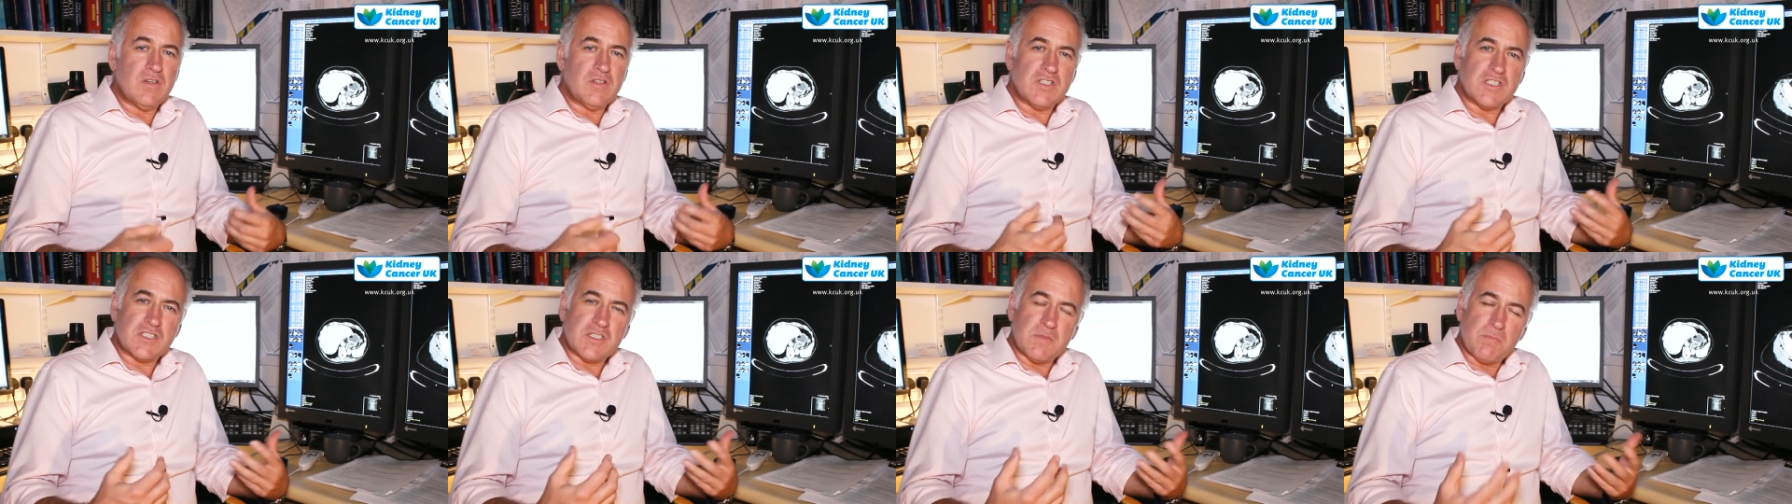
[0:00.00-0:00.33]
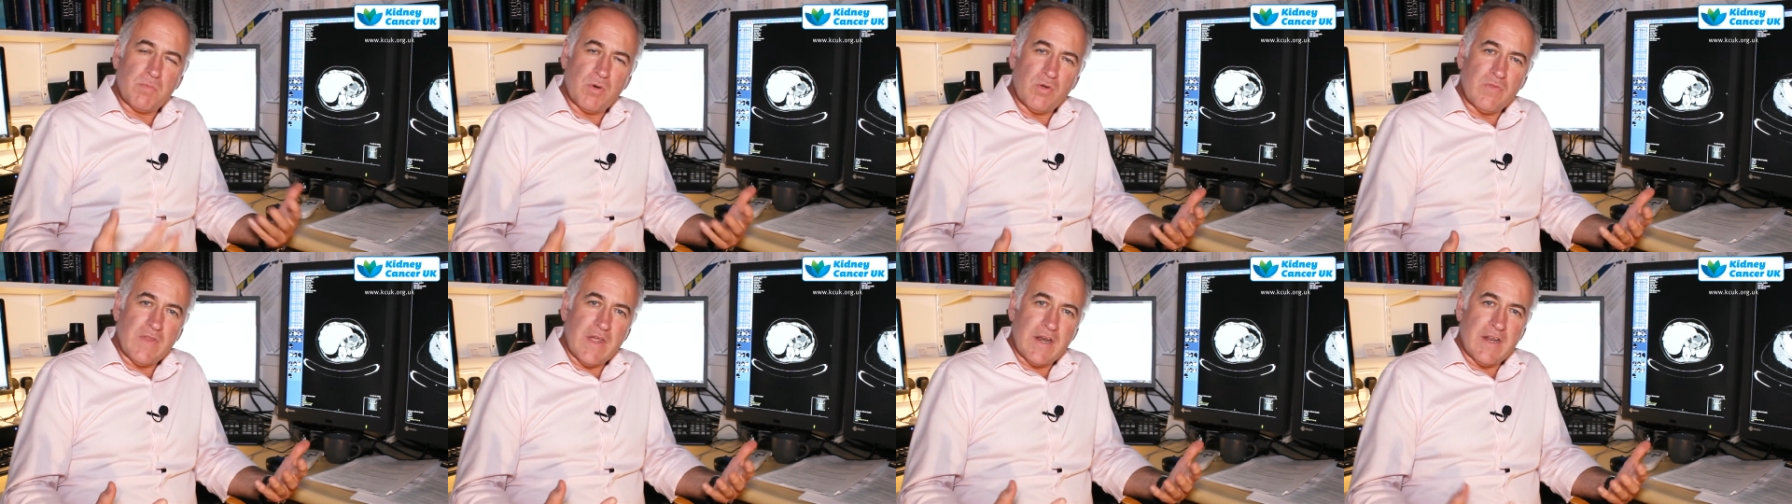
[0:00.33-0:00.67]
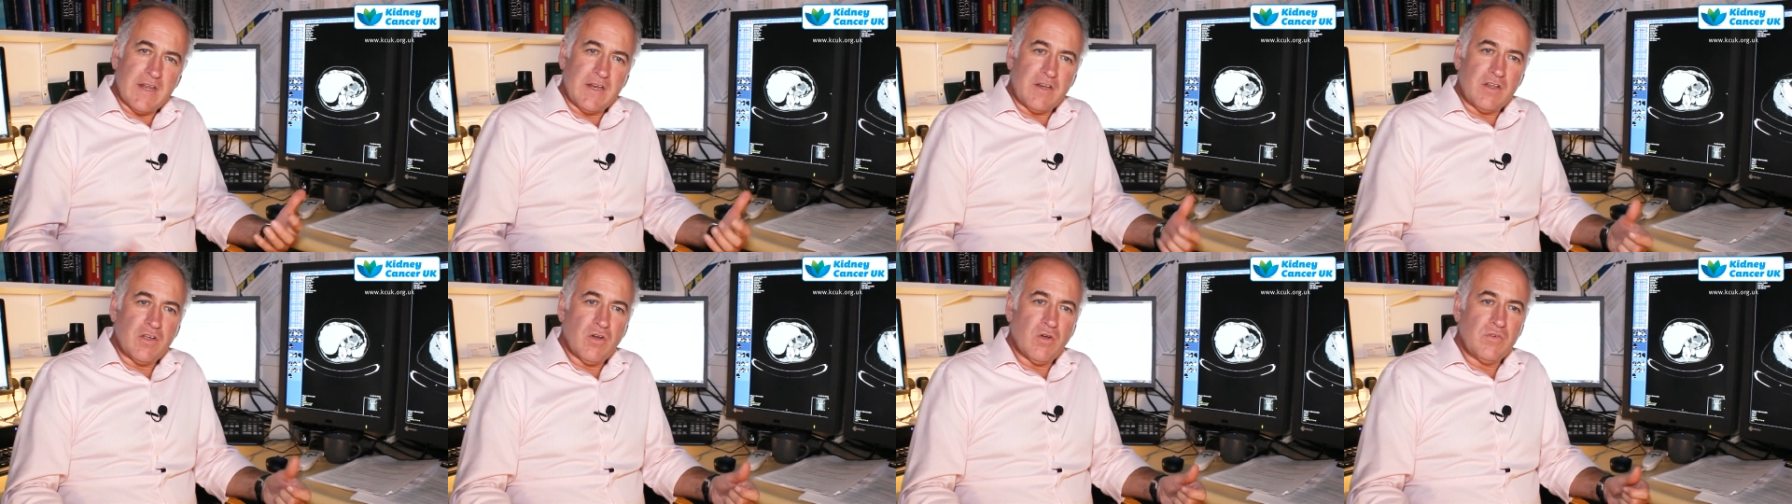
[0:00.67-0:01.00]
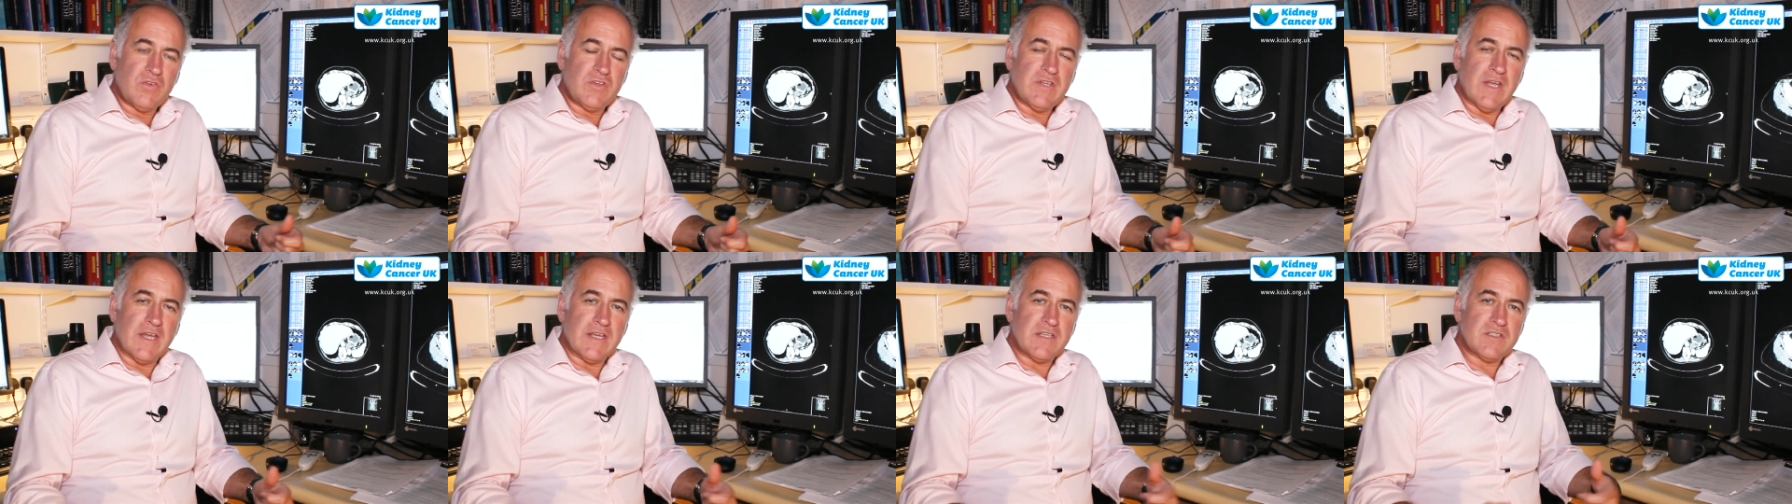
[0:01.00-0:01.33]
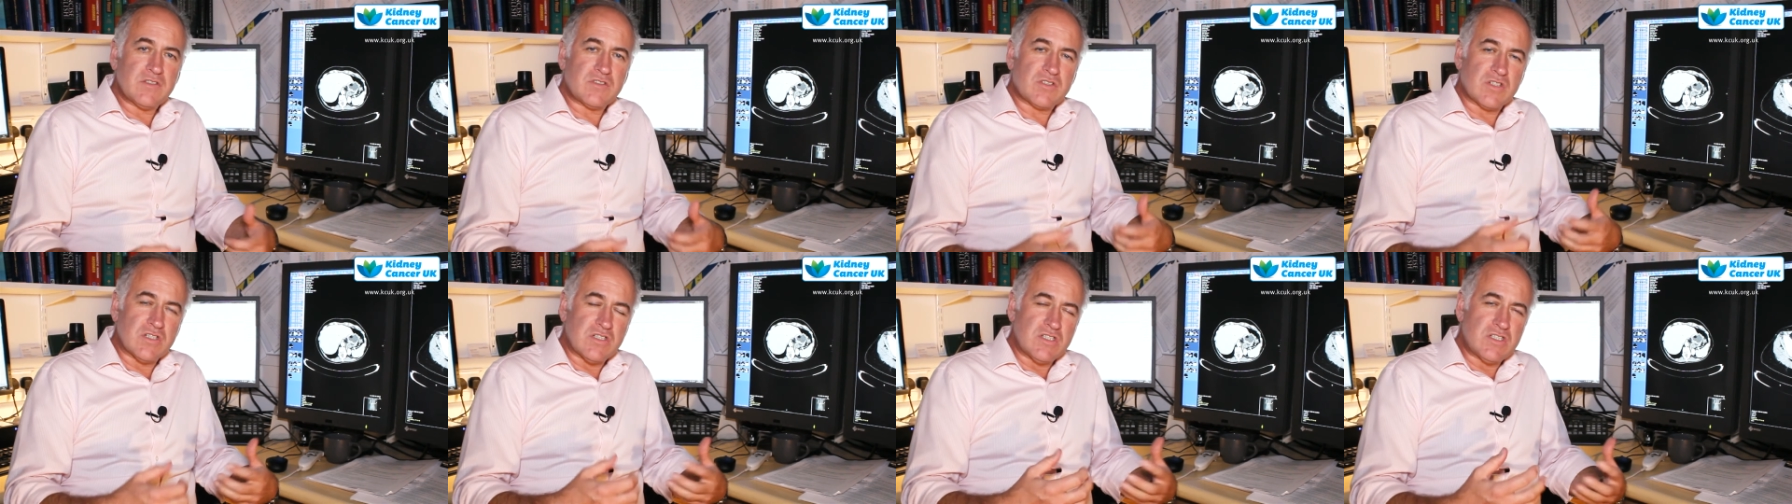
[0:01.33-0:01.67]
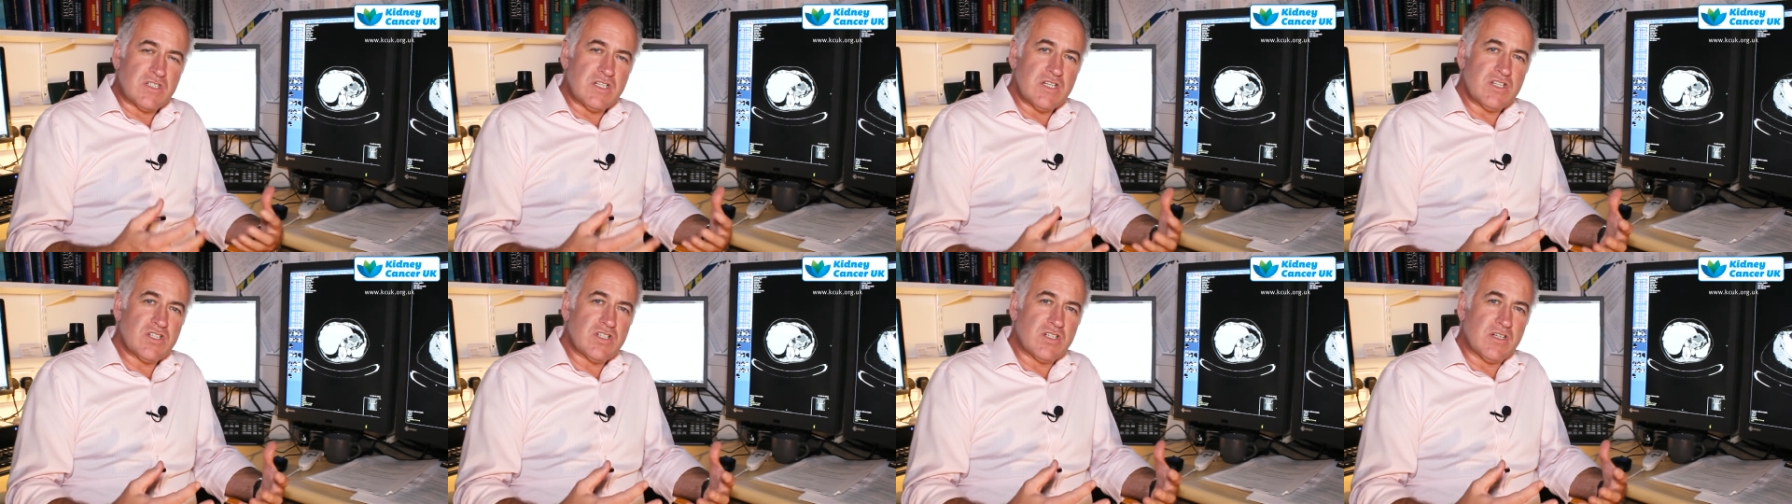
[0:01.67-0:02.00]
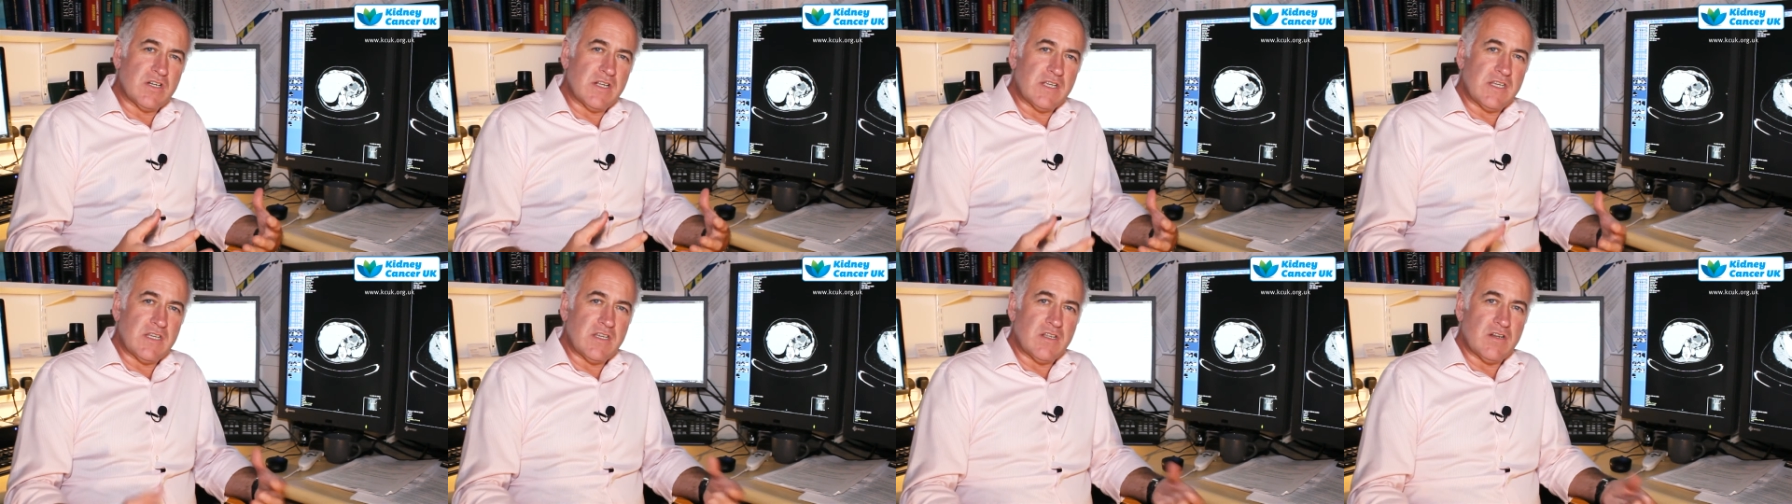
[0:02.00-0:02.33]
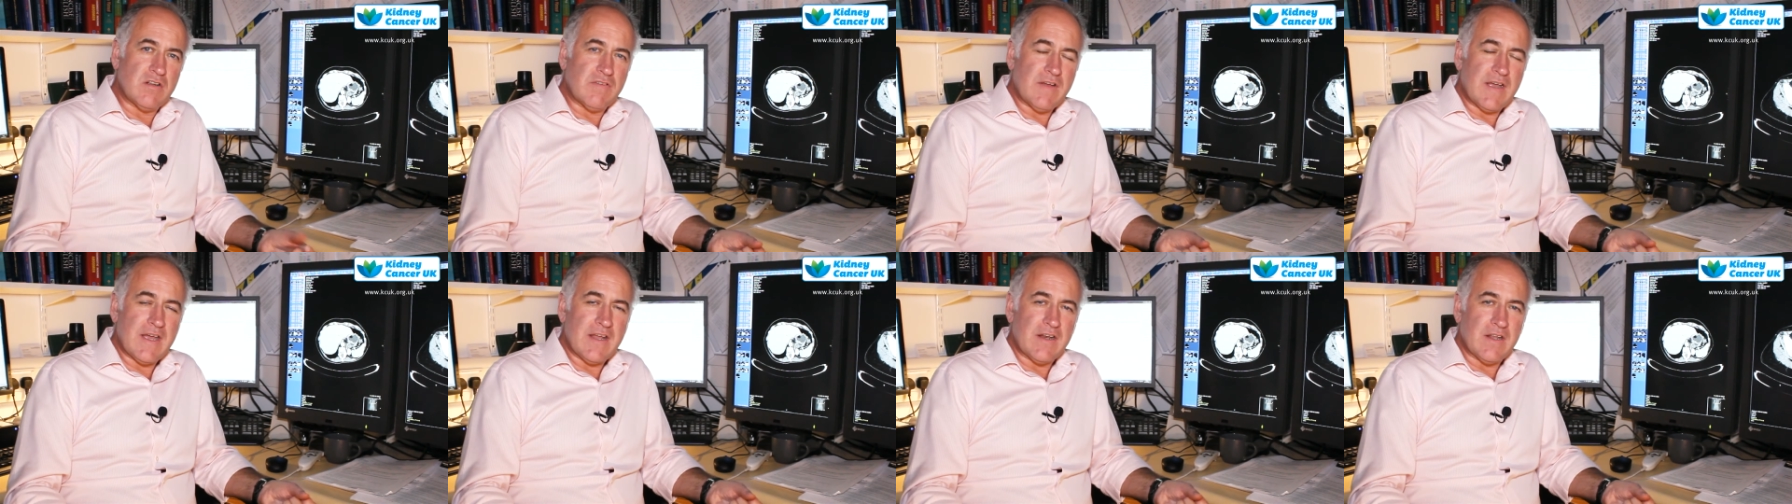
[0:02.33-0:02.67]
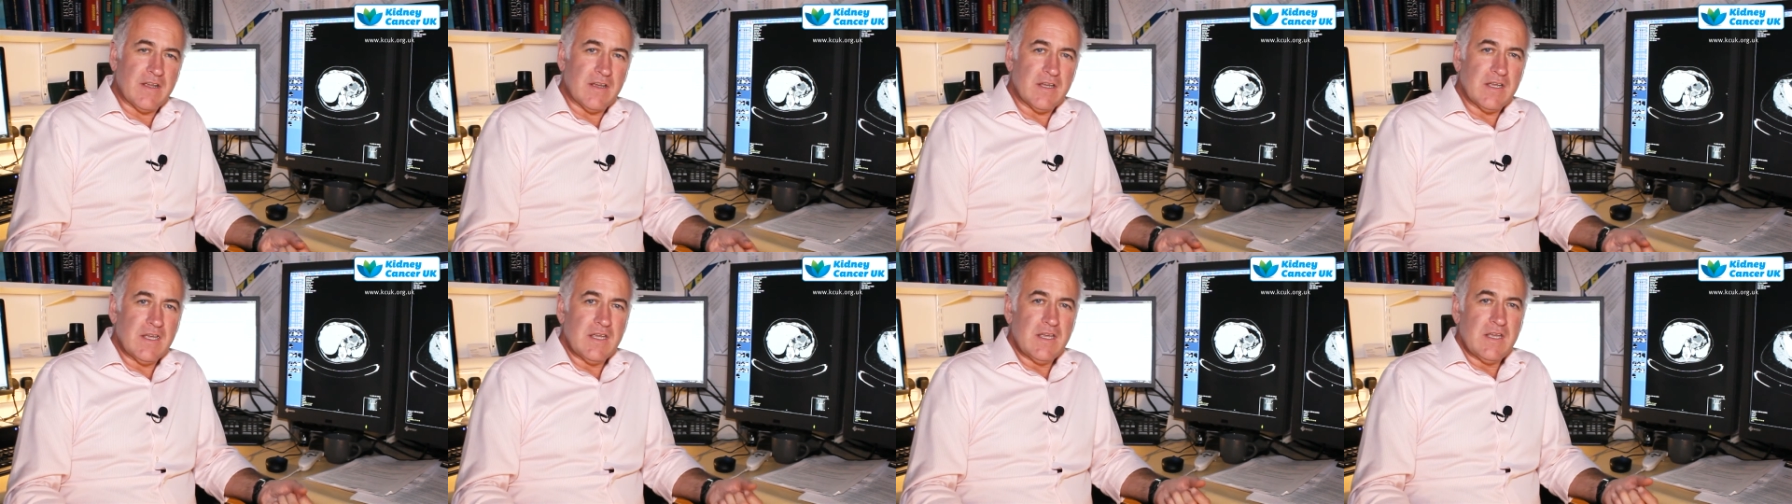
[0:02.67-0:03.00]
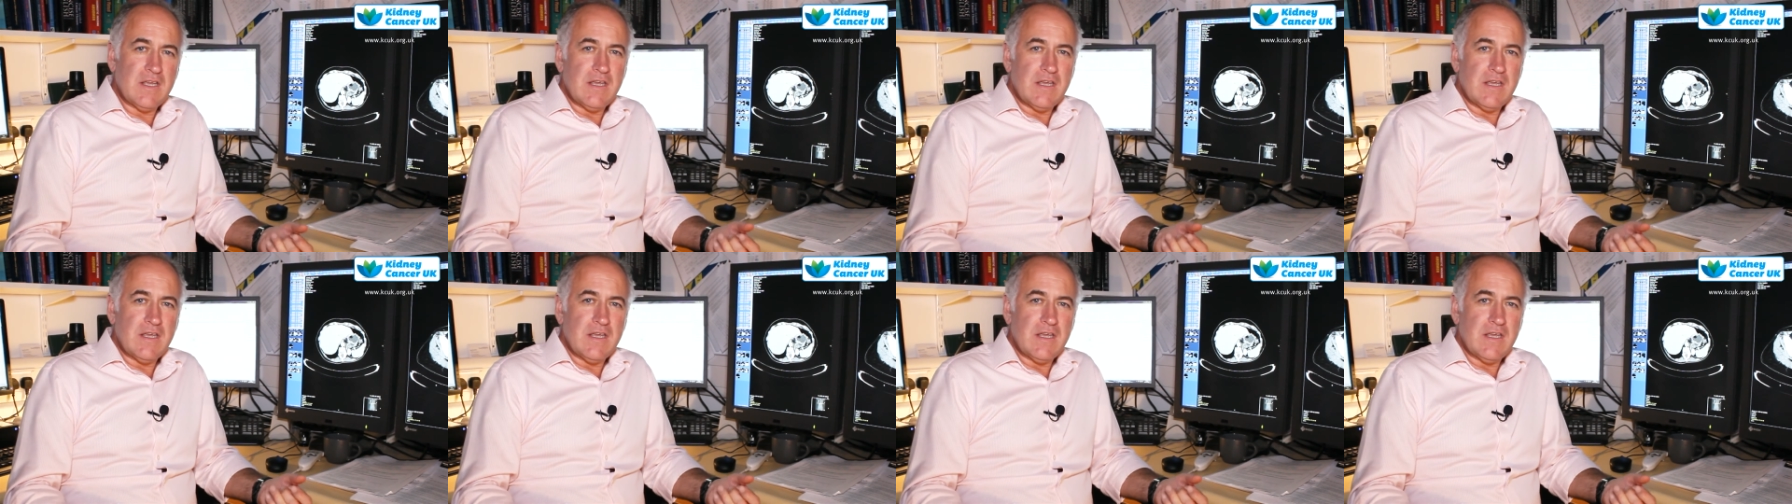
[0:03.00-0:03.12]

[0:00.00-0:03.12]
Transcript: Just to put that in context, traditionally you'd have had a